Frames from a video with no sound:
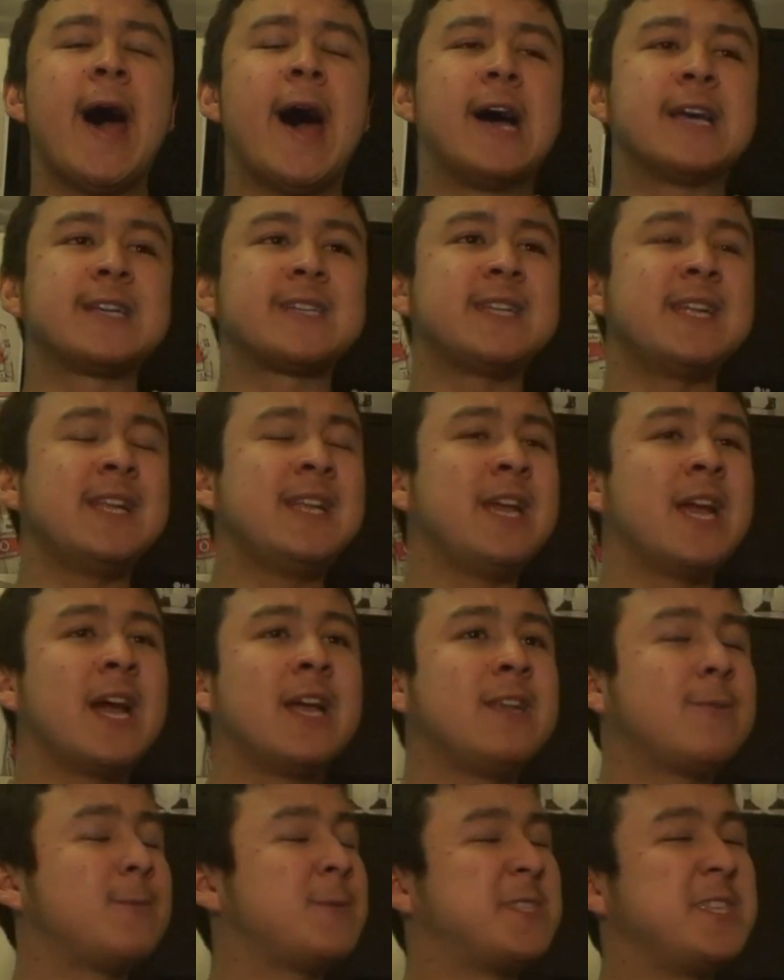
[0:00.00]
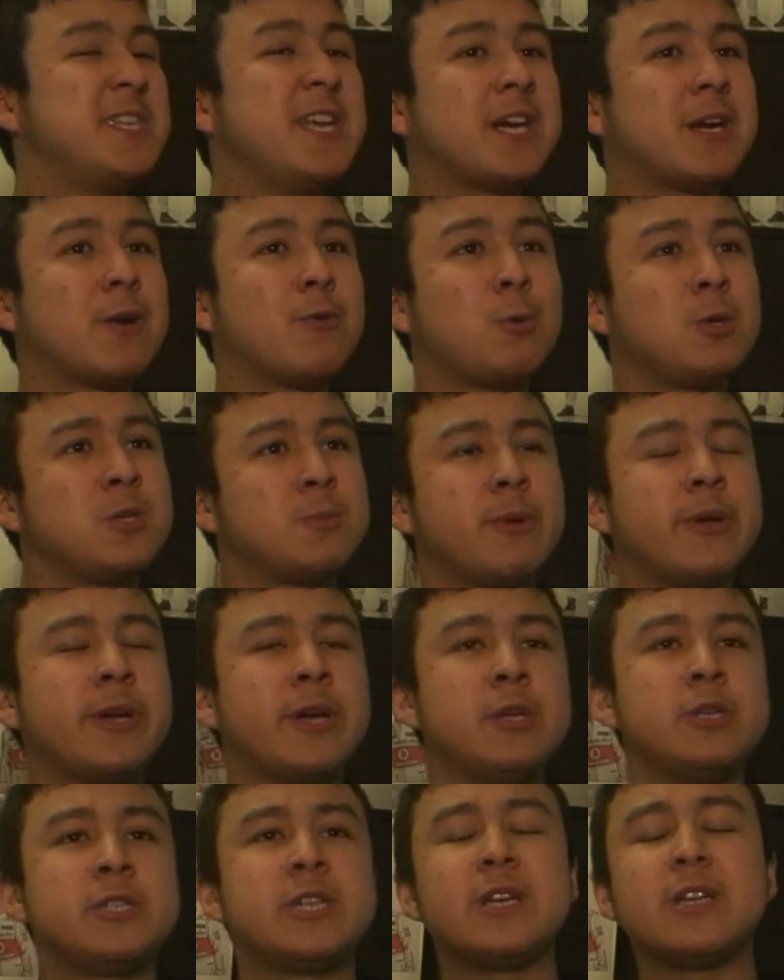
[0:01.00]
so in the end, it was Nico Rosberg
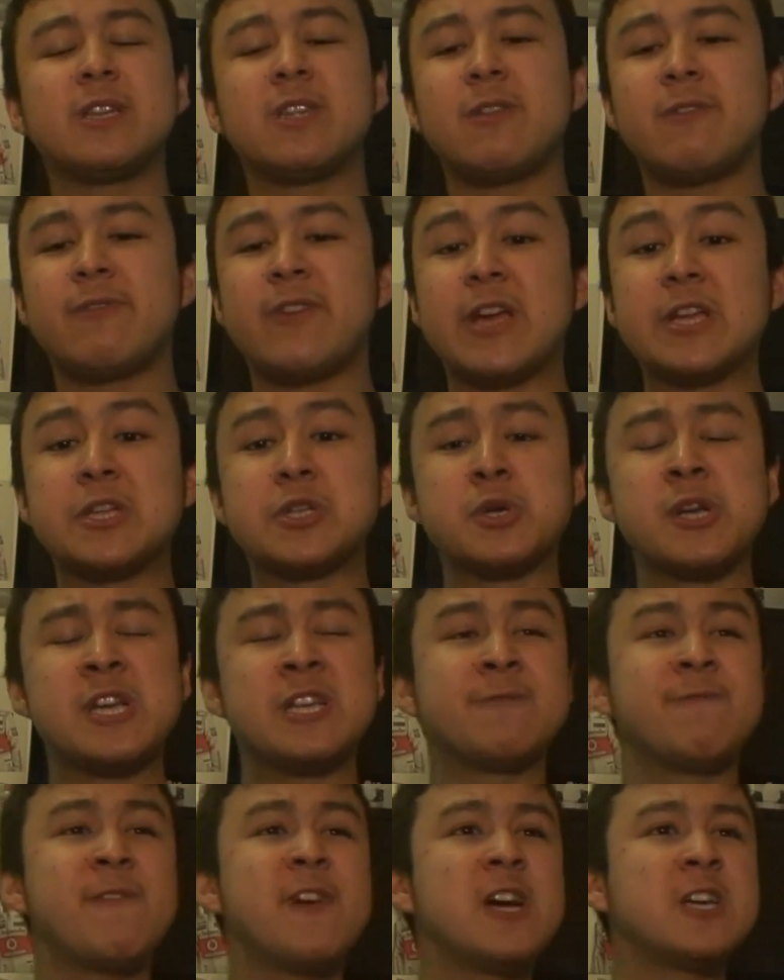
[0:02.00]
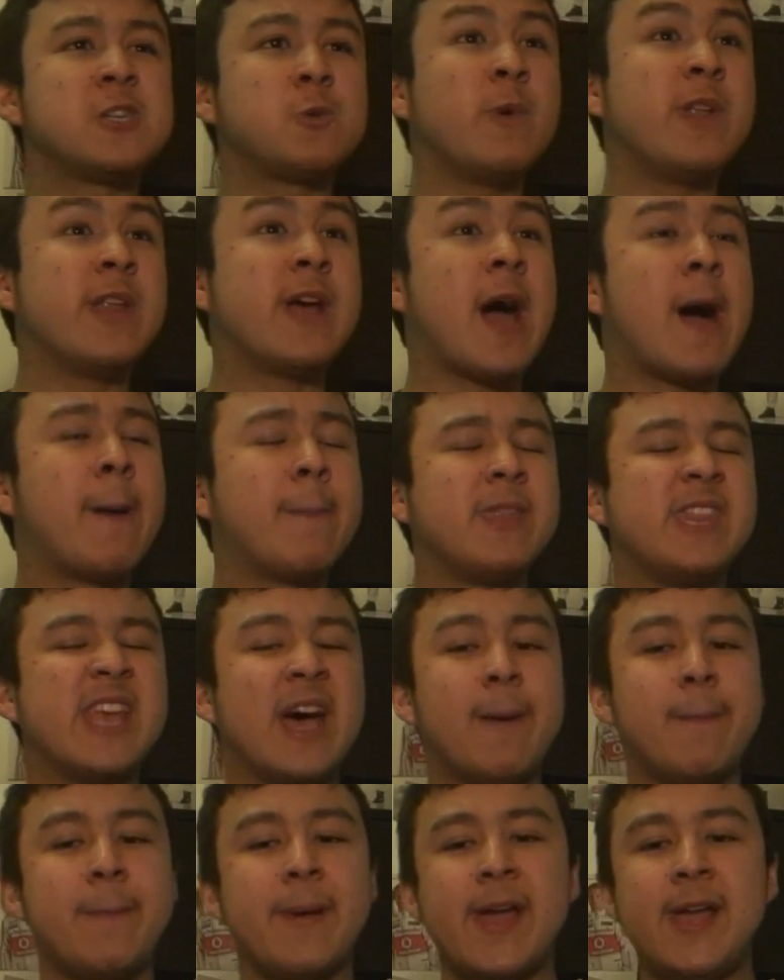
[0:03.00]
who tipped the victory, first win at Abu
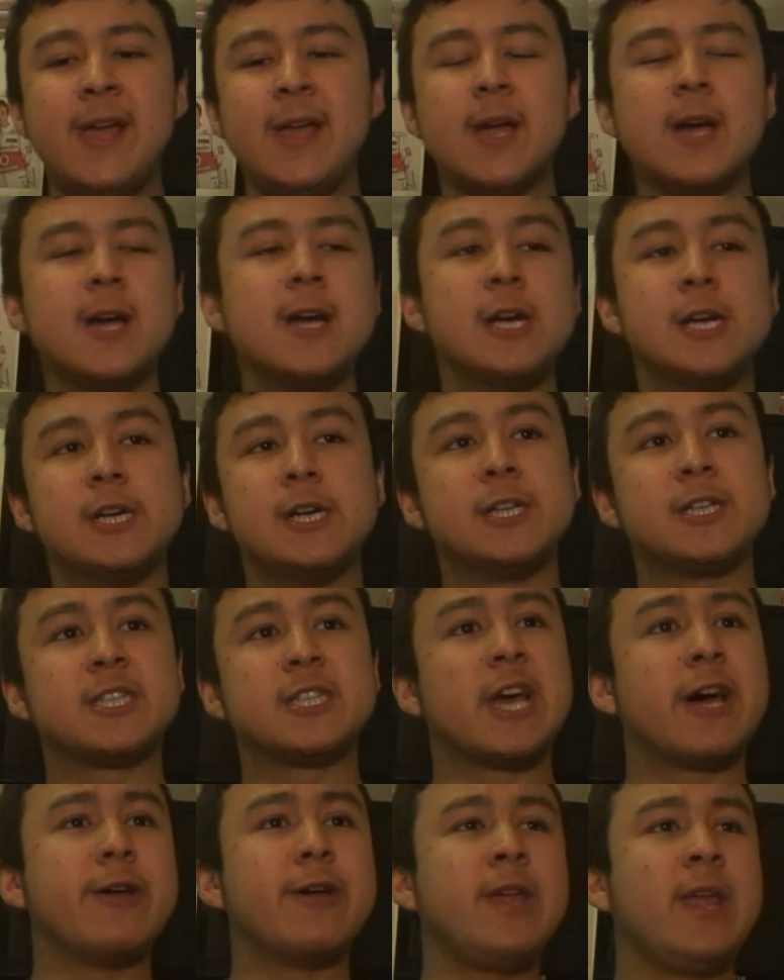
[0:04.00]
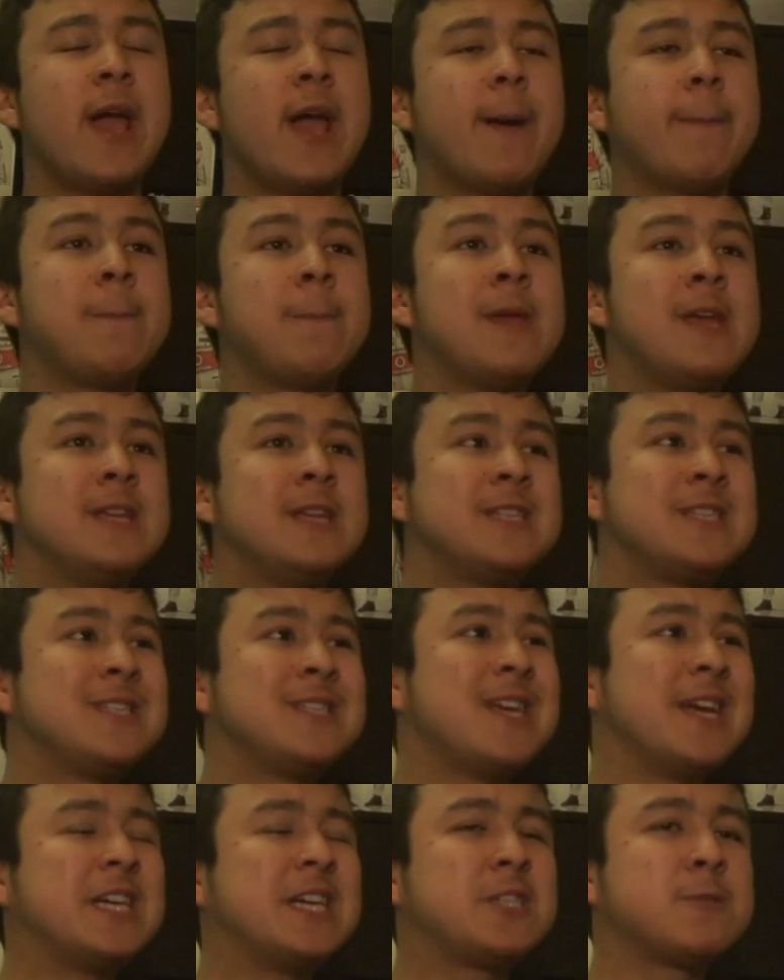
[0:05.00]
Dhabi. So yeah, his
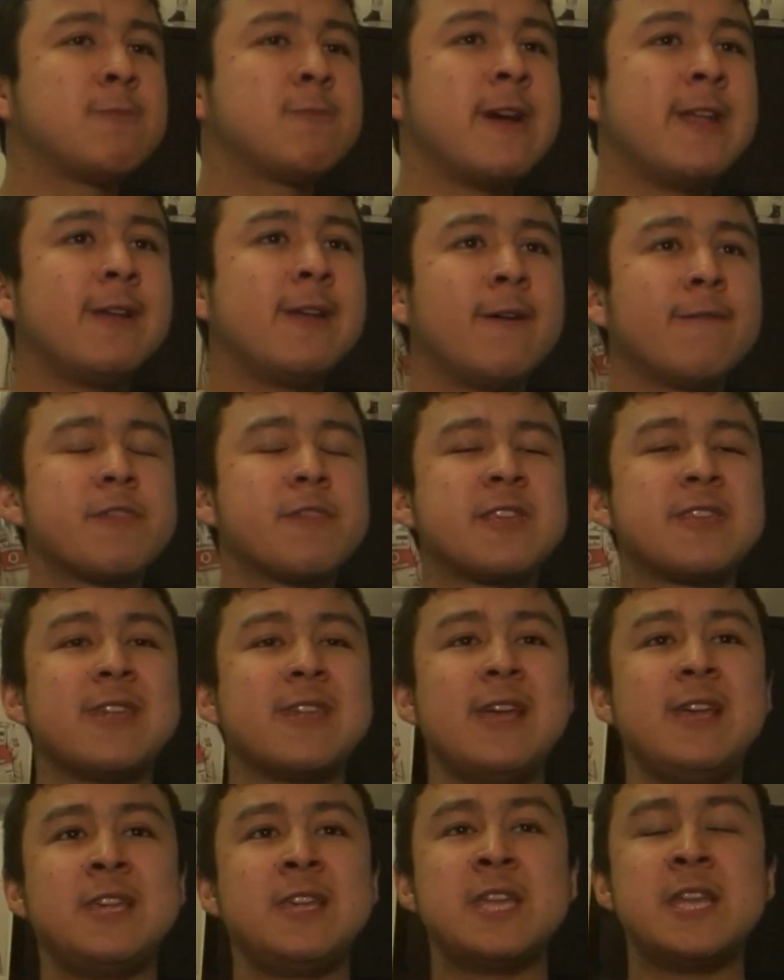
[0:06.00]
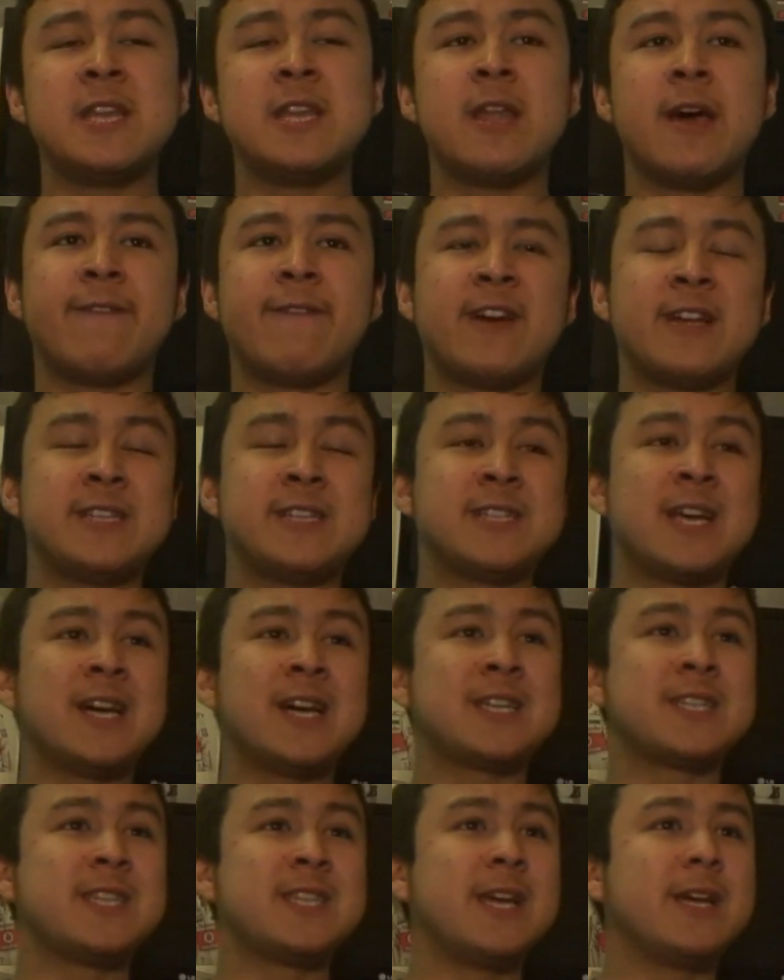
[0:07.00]
6th win of the season,
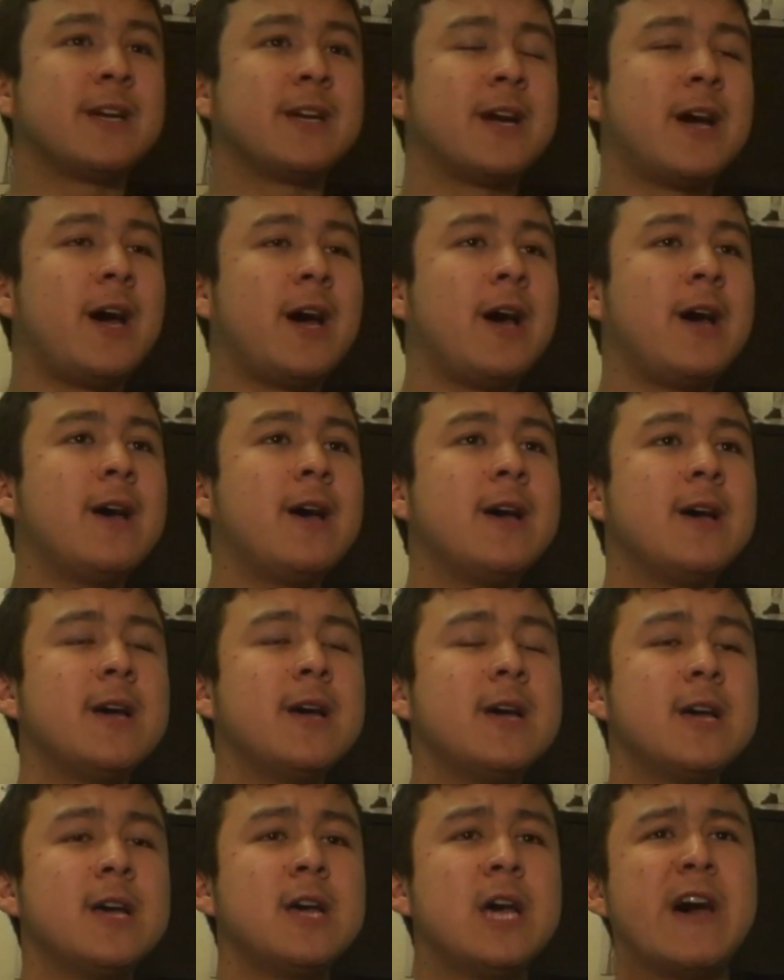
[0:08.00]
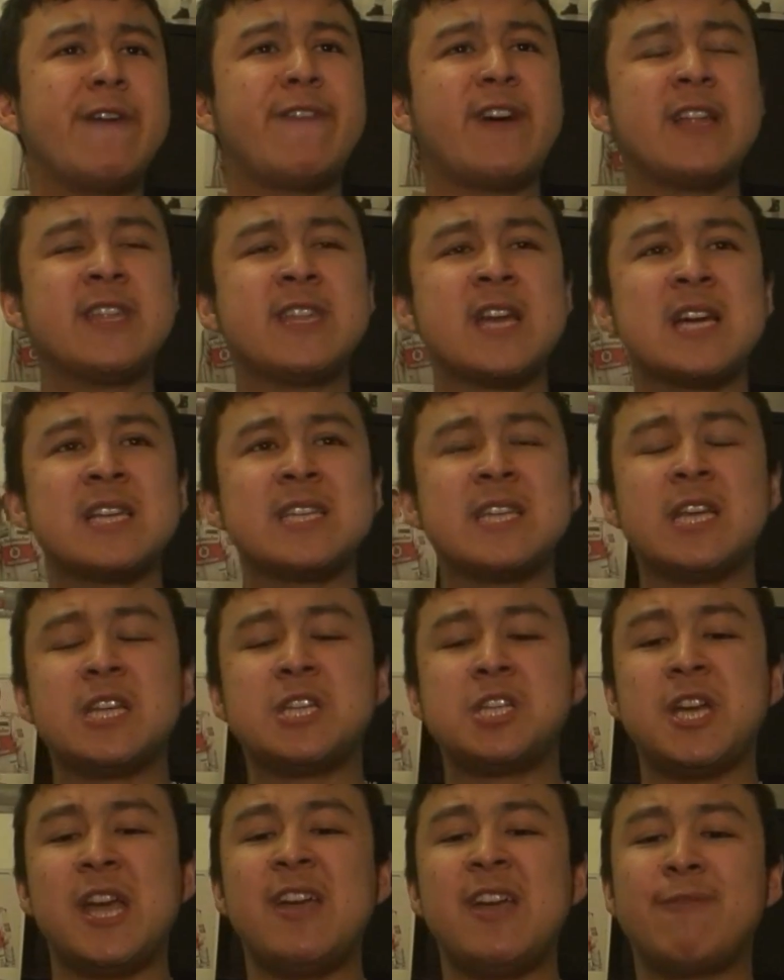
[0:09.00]
fantastic, a fantastic
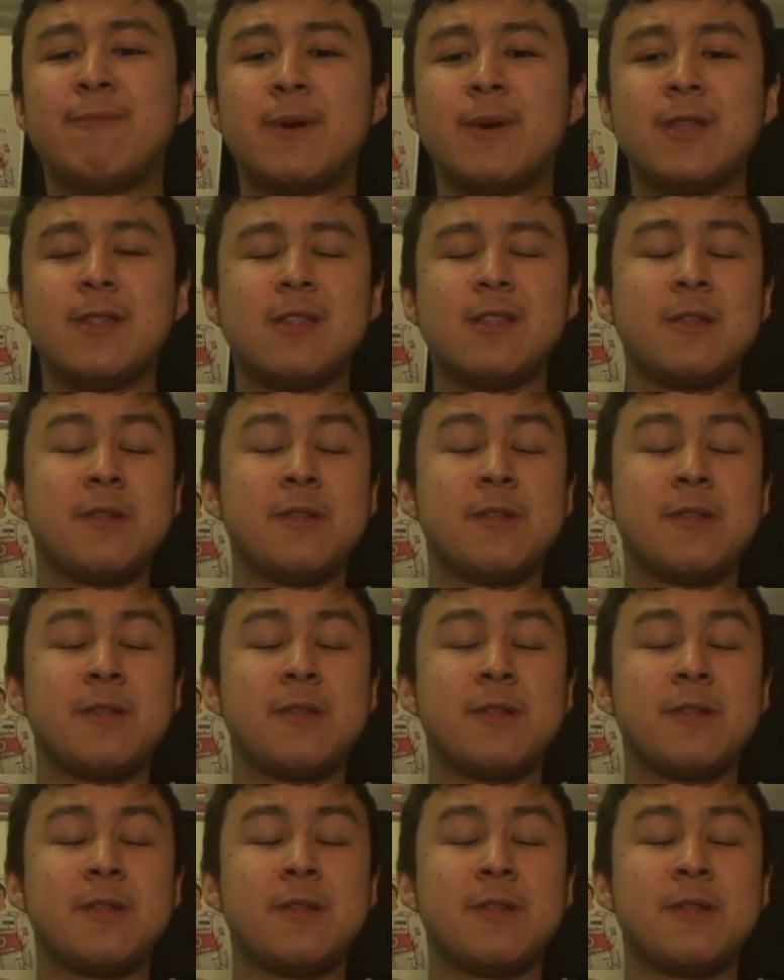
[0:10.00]
achievement.